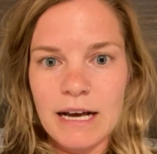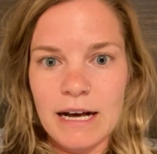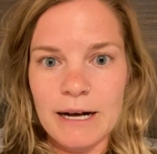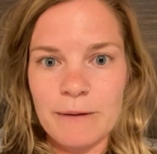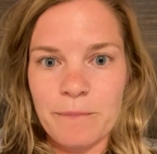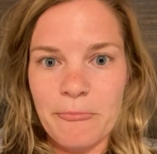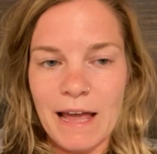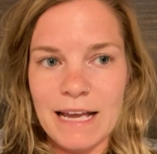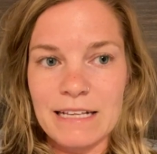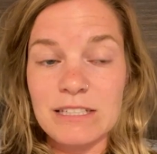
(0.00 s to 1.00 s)

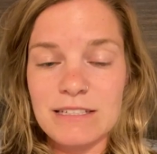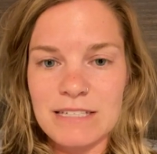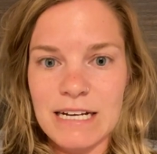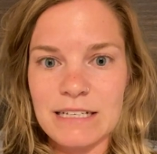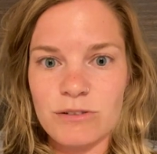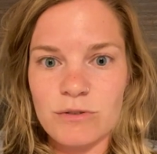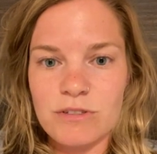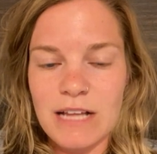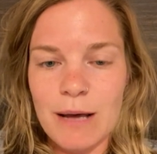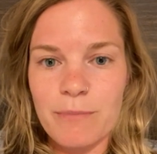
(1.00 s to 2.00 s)
I decided to
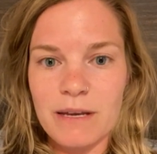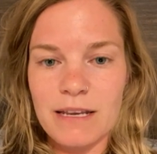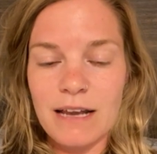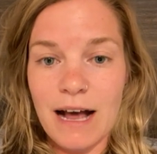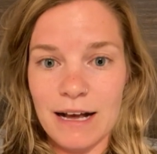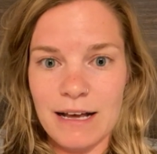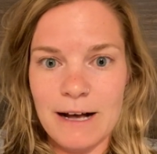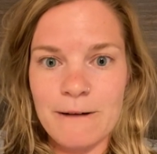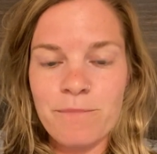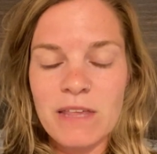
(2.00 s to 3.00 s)
stop in
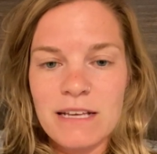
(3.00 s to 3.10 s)
Jaca,